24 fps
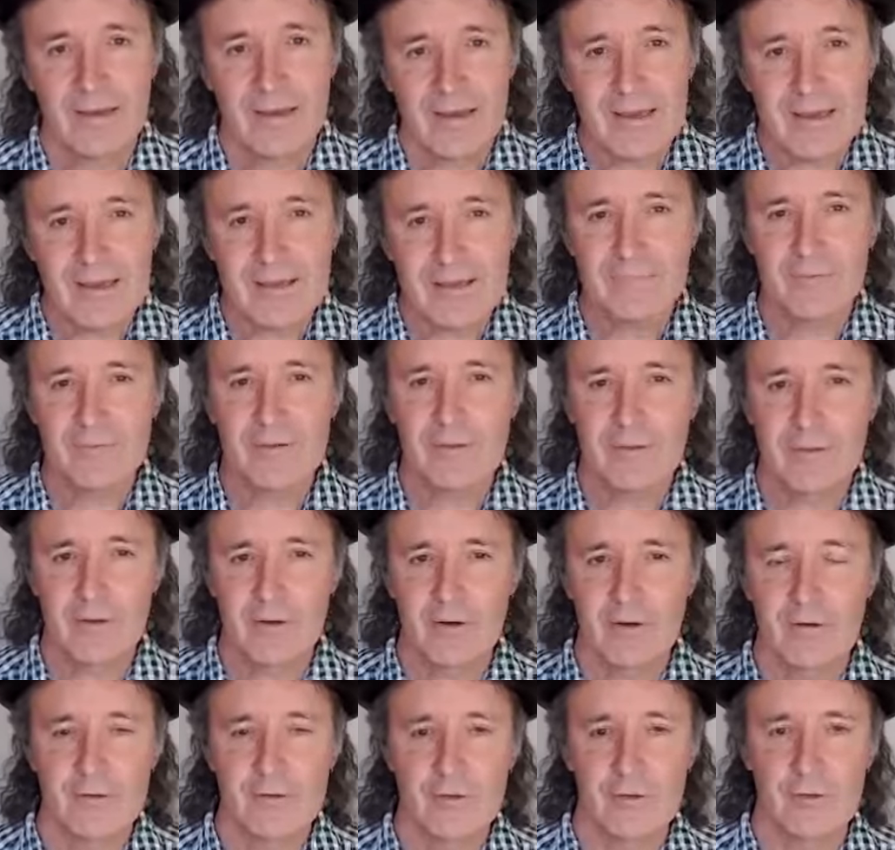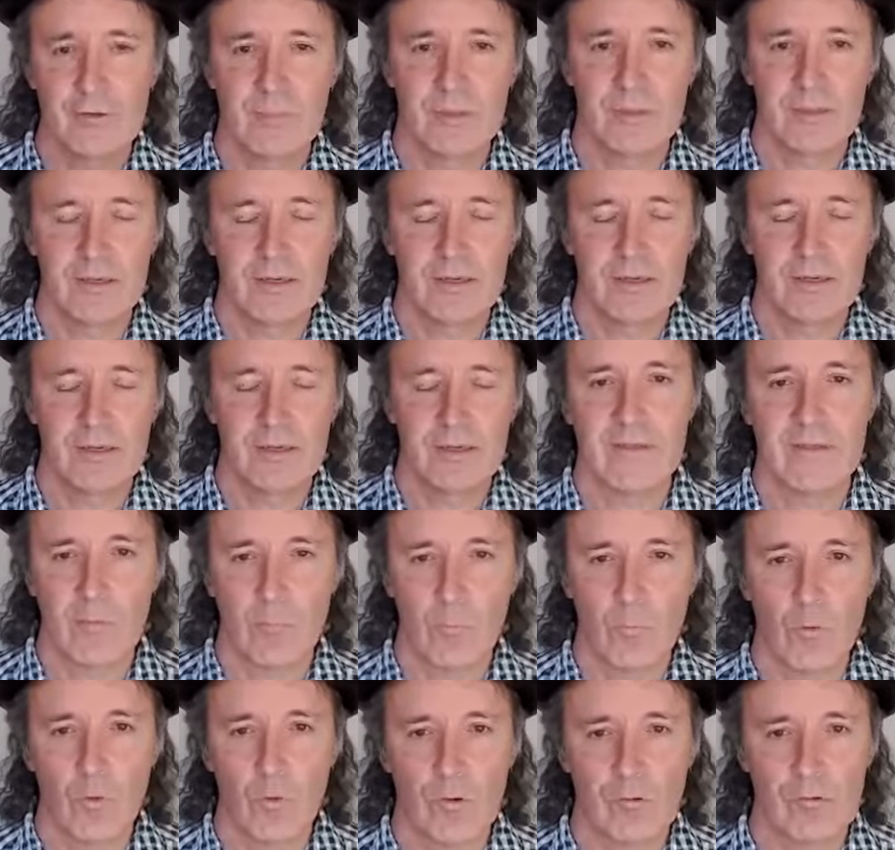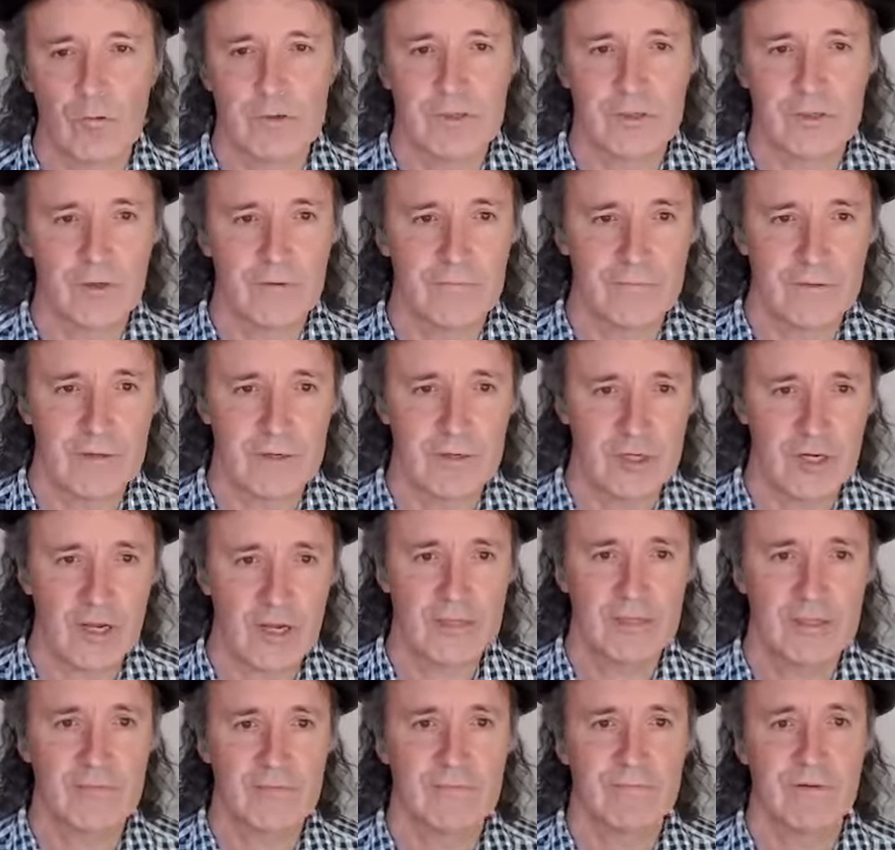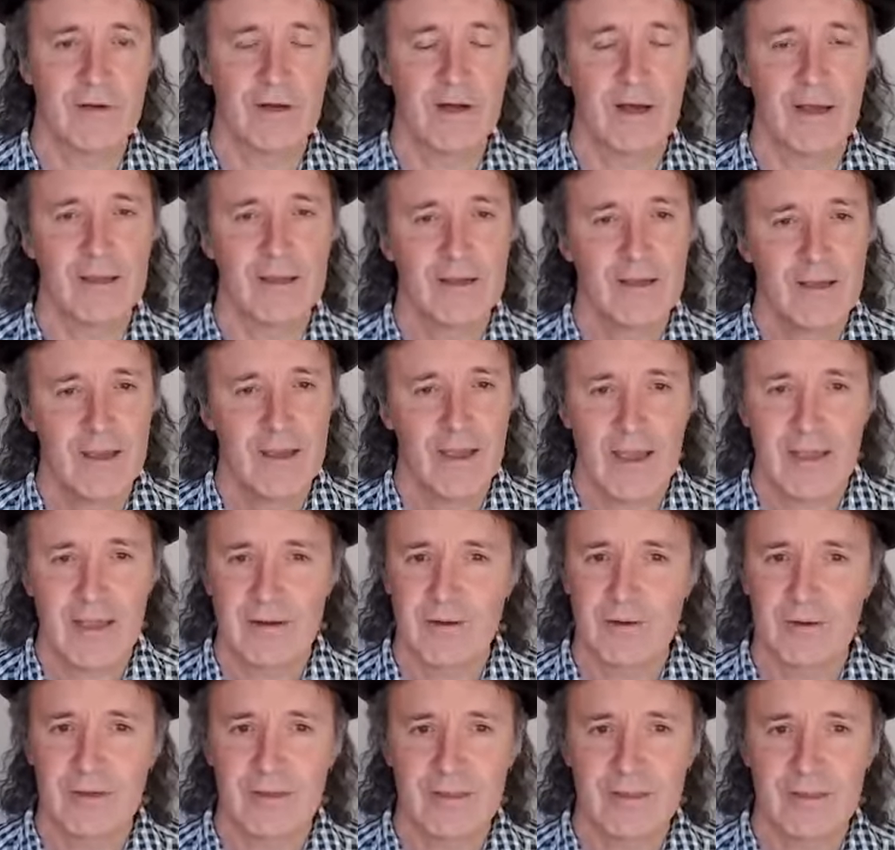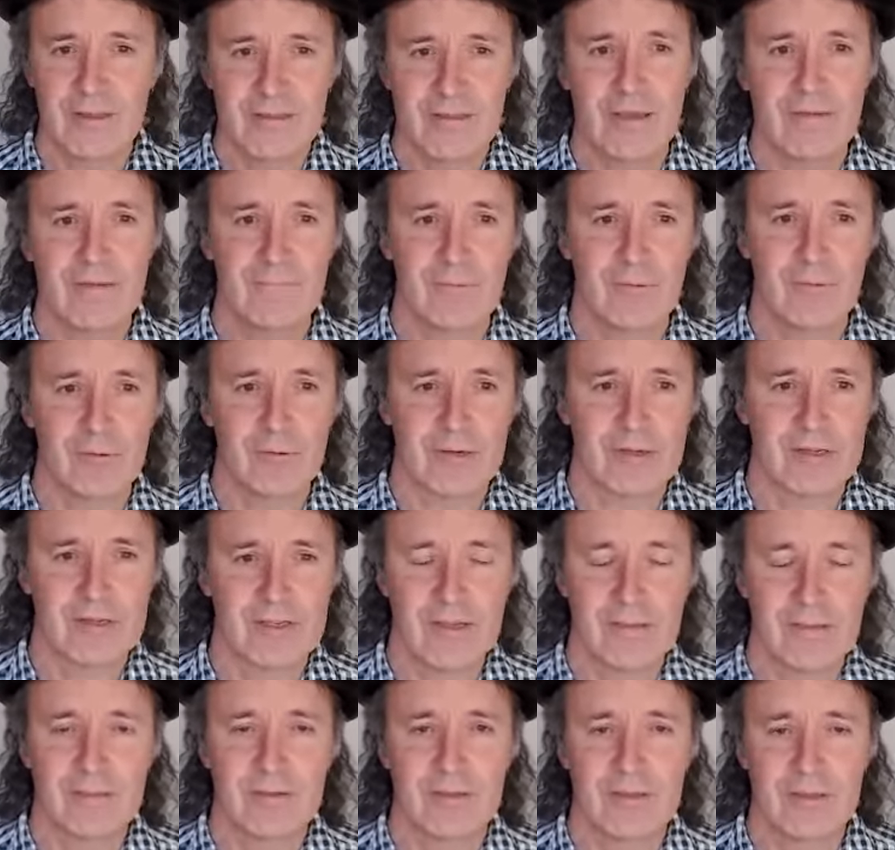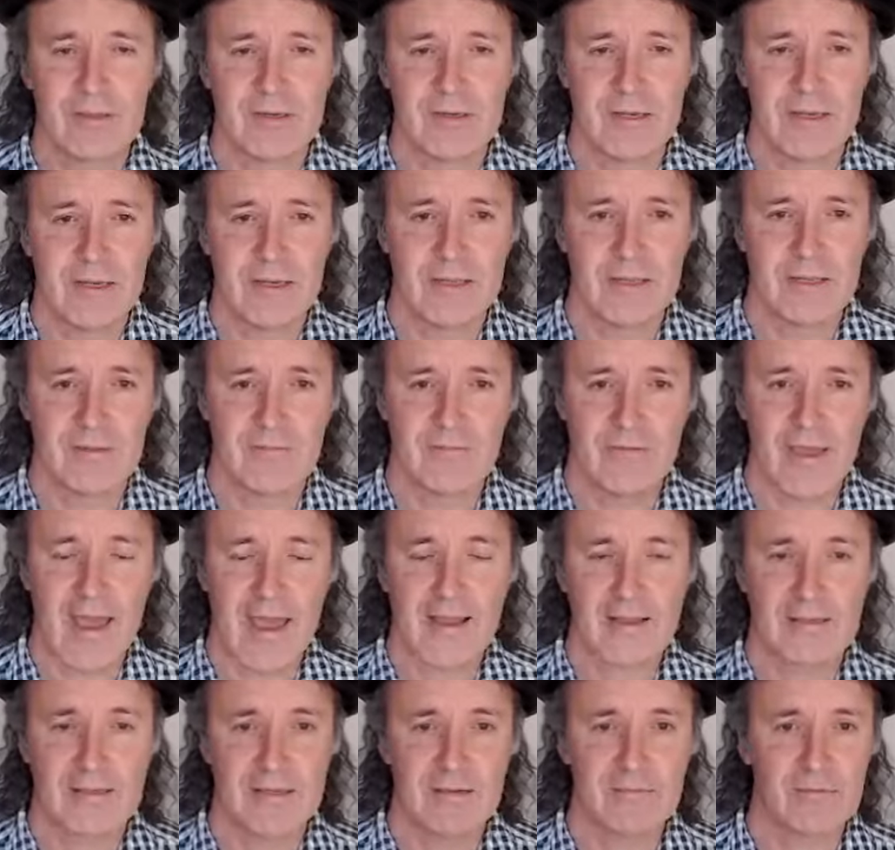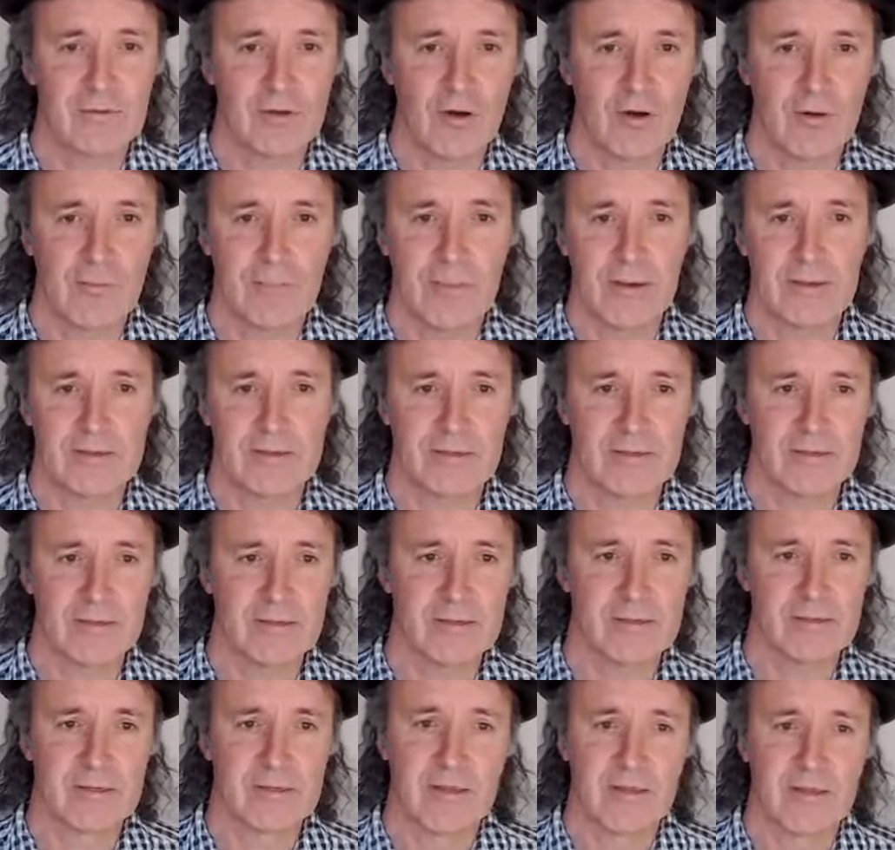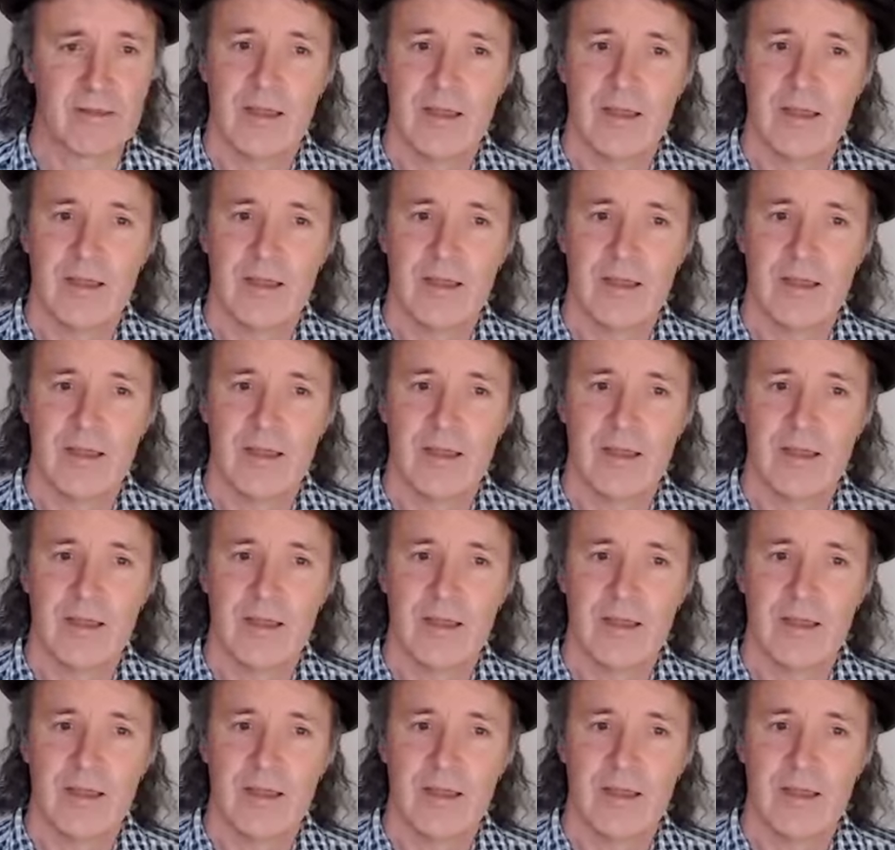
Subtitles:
Even those who believe that war is often justified and who can therefore accept the death of active combatants